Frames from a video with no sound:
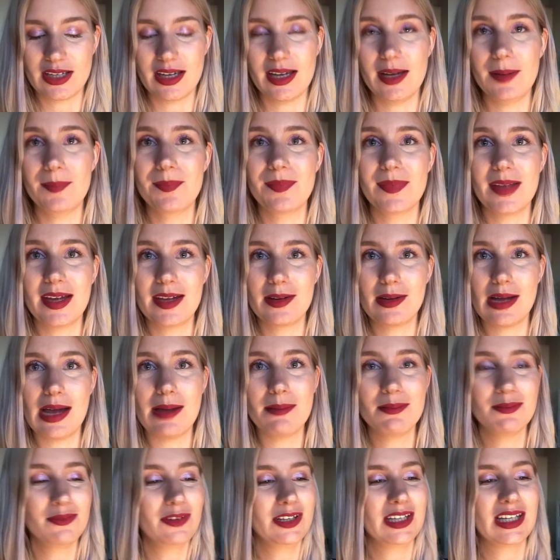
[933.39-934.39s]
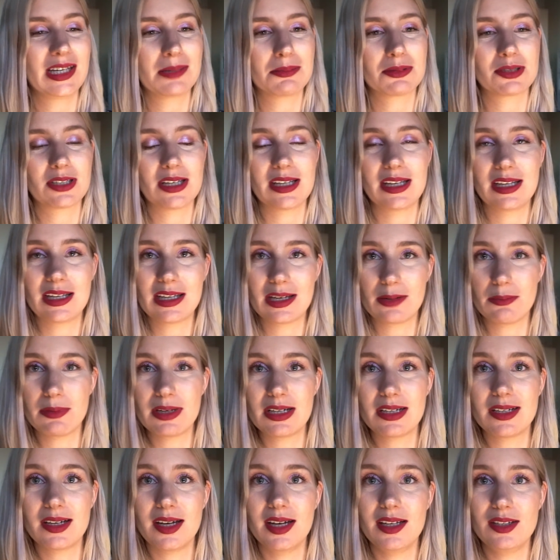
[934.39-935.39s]
And I am thinking about getting a
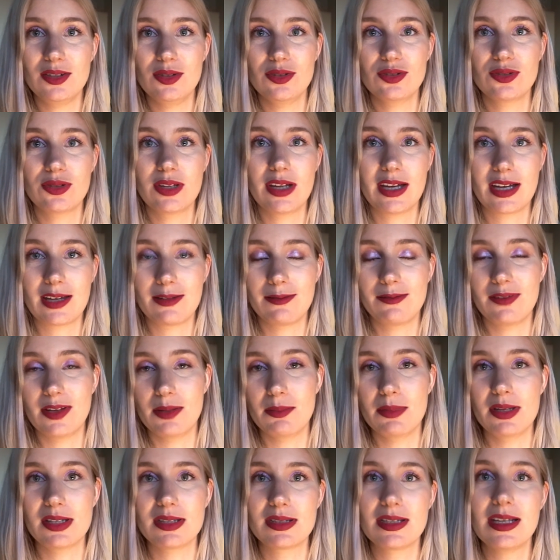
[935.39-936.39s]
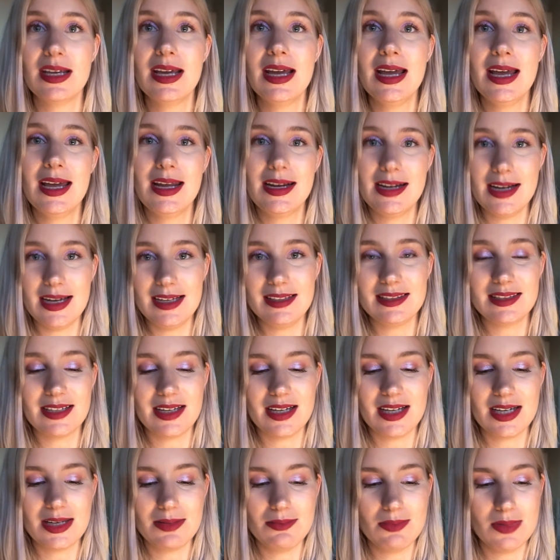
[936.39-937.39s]
ring light just so that I can film at
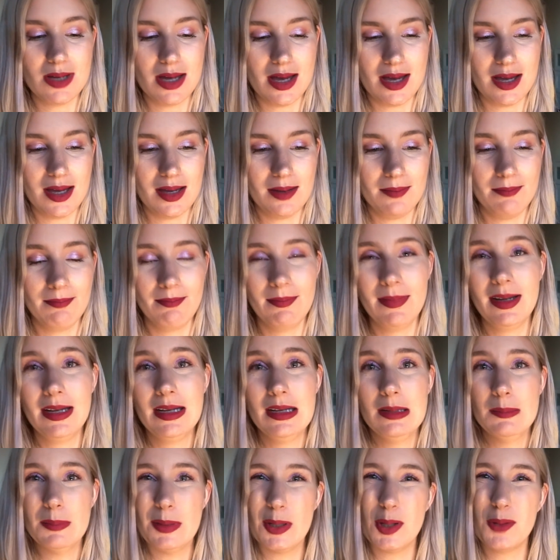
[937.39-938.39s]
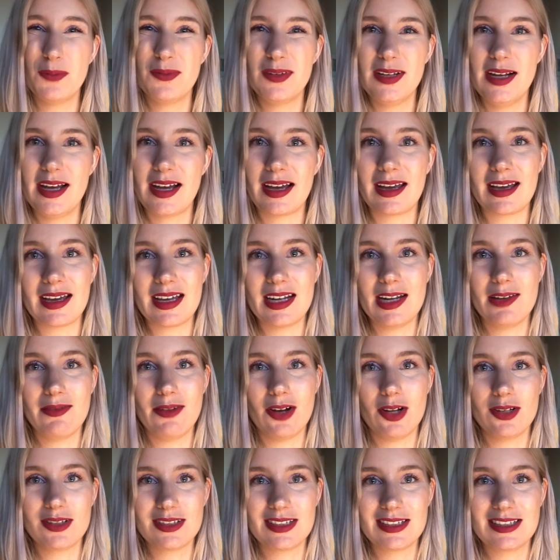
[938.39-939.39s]
nighttime, but hopefully I can kind of
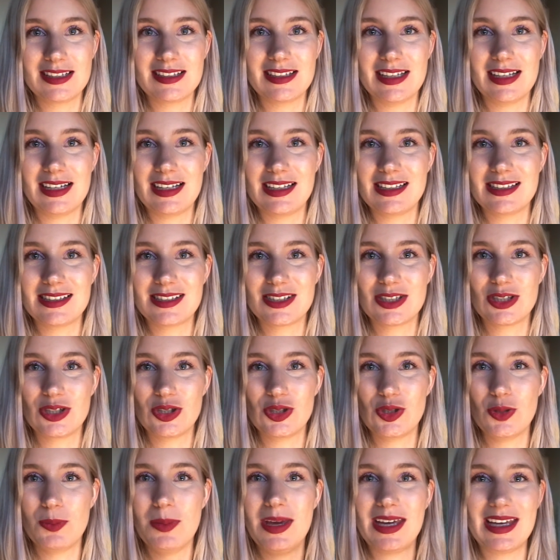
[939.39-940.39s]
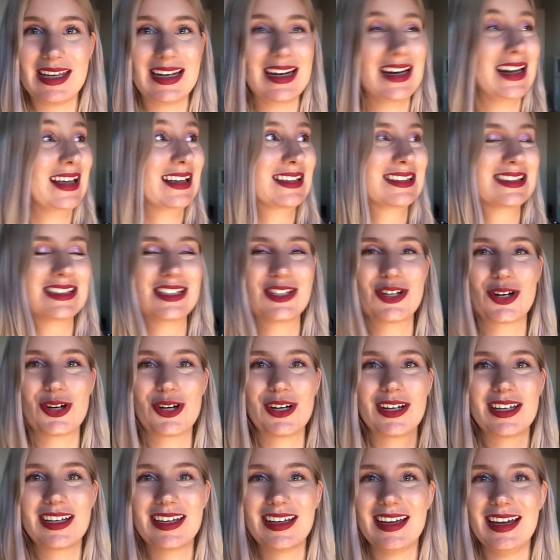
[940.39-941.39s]
alter the settings to make it less
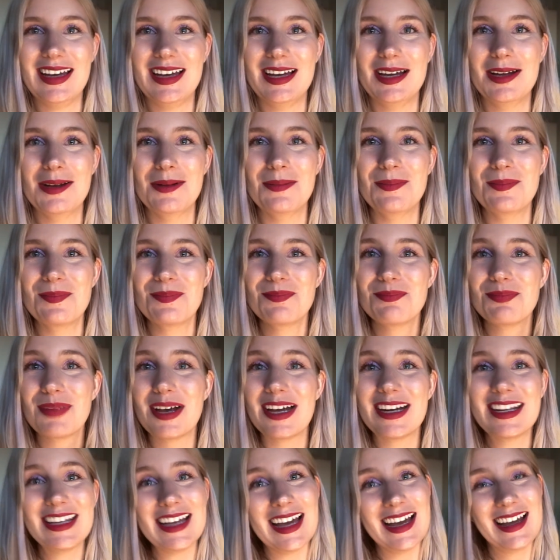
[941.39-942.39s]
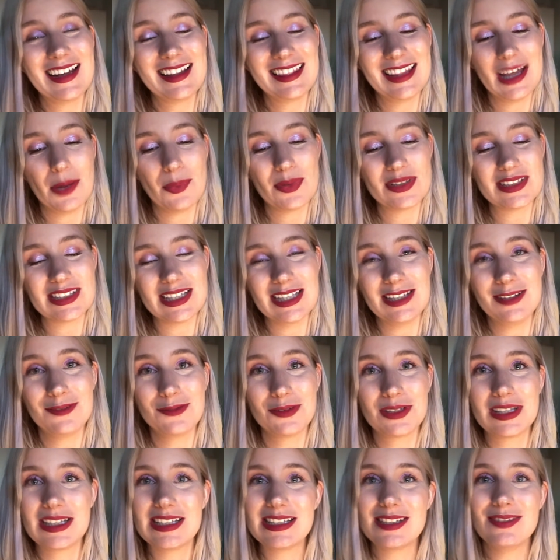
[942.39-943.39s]
dark. But yeah, that was it
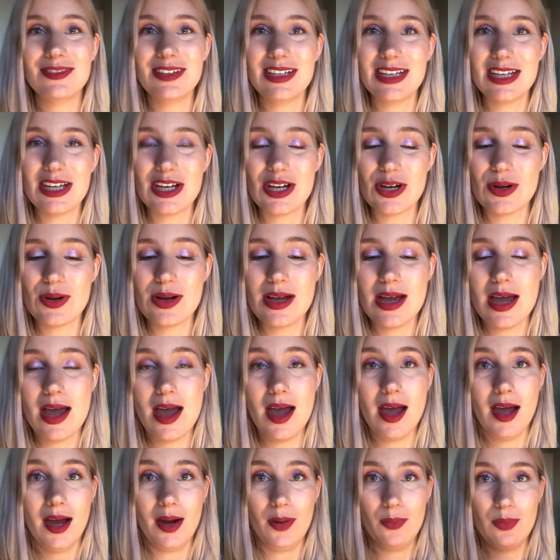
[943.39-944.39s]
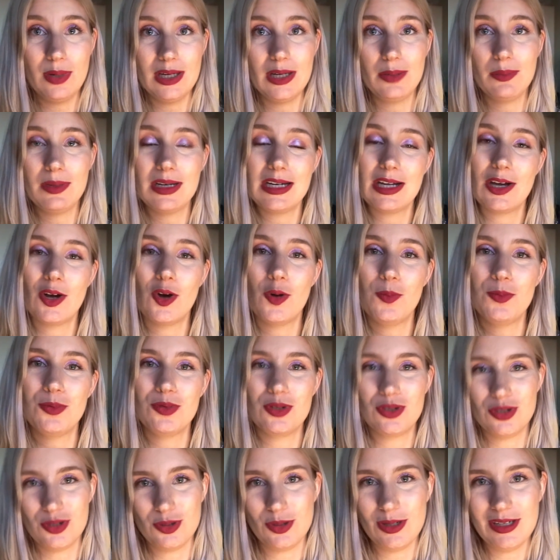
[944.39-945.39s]
for this video. I really hope you
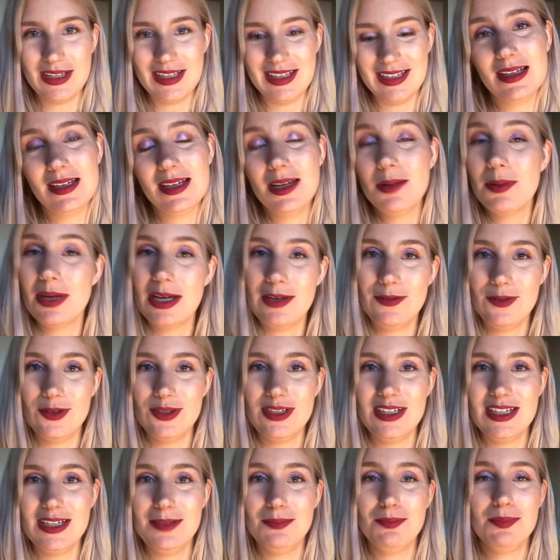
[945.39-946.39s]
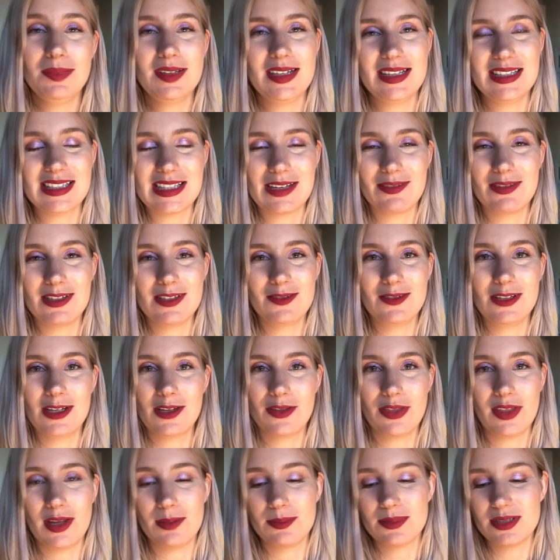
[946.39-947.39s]
enjoyed it. If you did, please give this video a
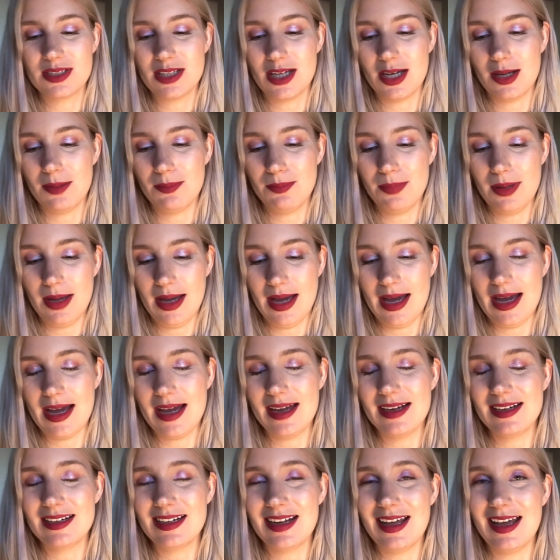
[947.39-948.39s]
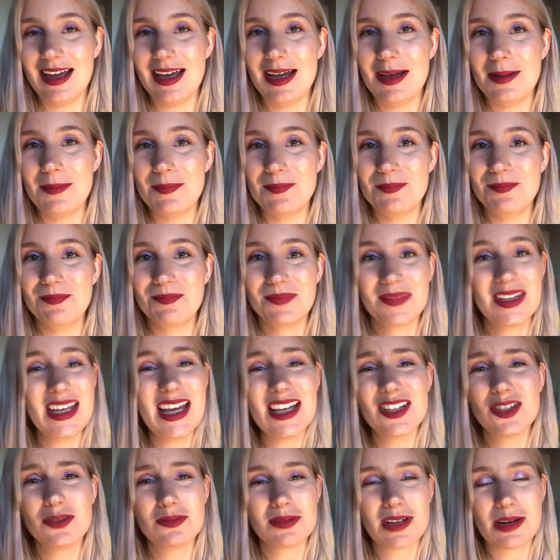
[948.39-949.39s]
thumbs up, and
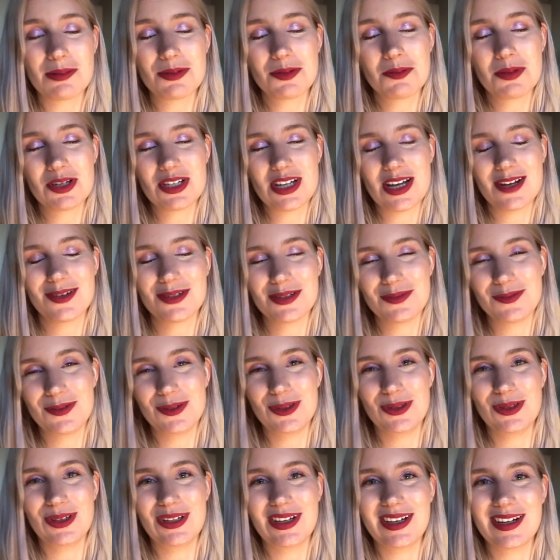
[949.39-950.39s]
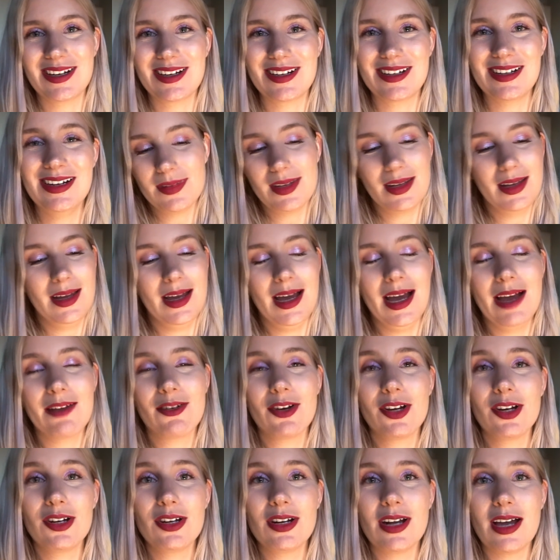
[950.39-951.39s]
yeah, subscribe to my channel if you're new here. I
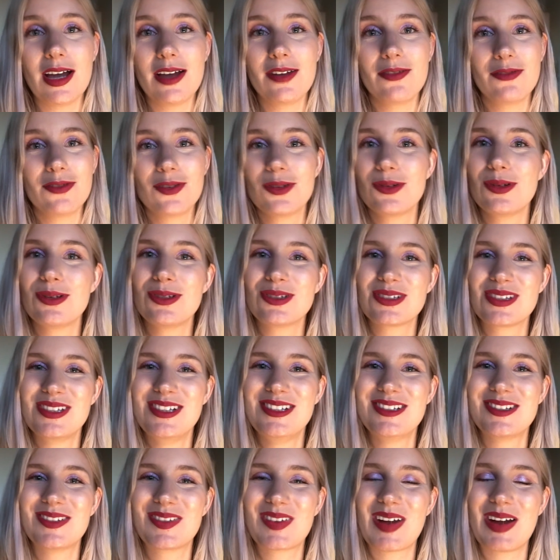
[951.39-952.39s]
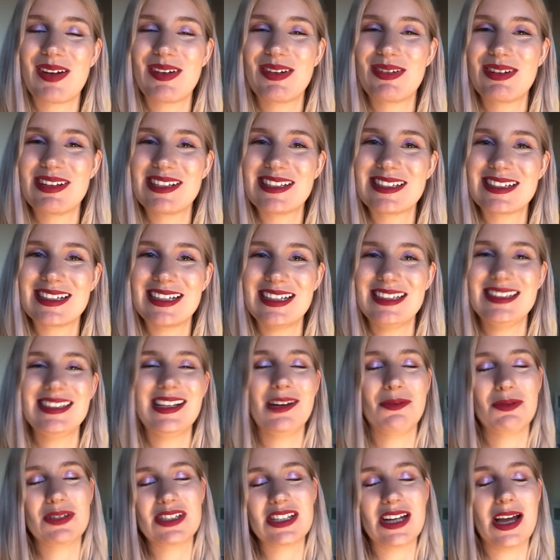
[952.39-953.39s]
got a few new subscribers recently,
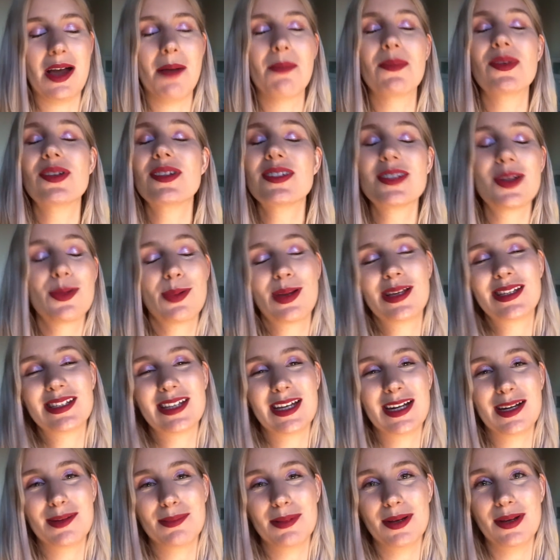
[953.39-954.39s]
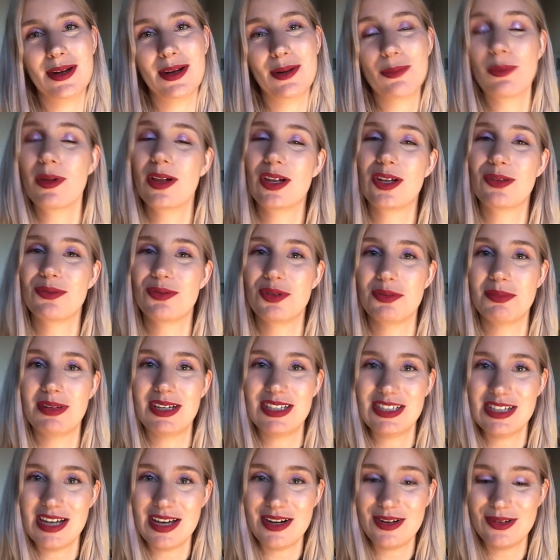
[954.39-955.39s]
which I'm so excited about, and welcome to my
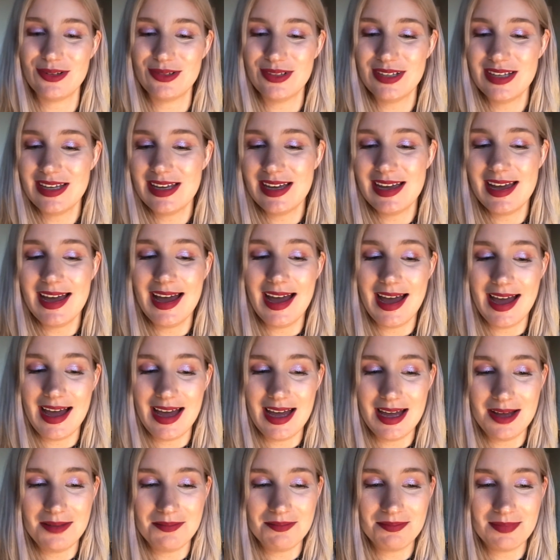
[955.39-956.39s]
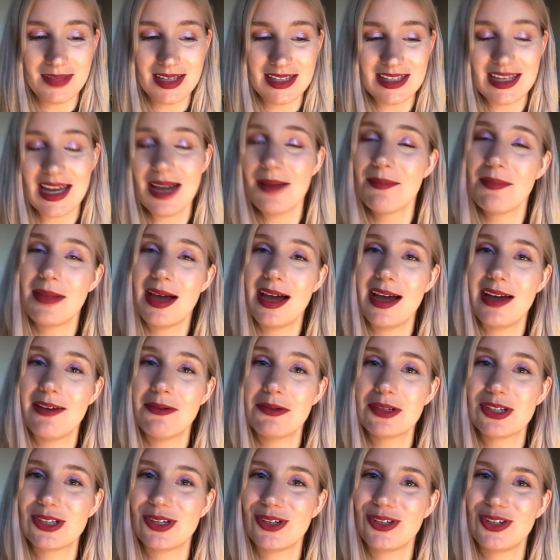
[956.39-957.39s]
channel. And yeah, I
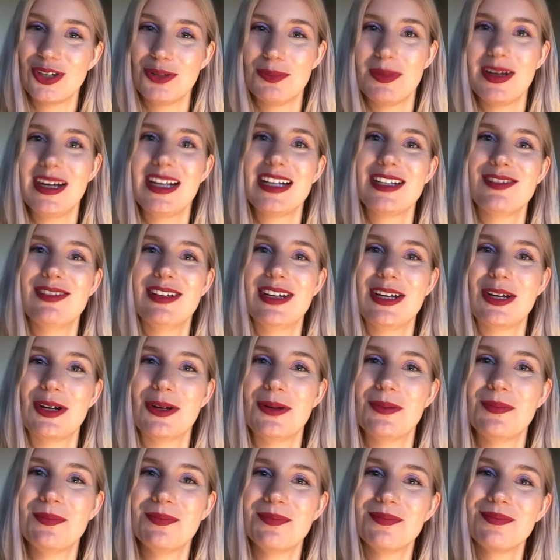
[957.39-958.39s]
will talk to you in my next video.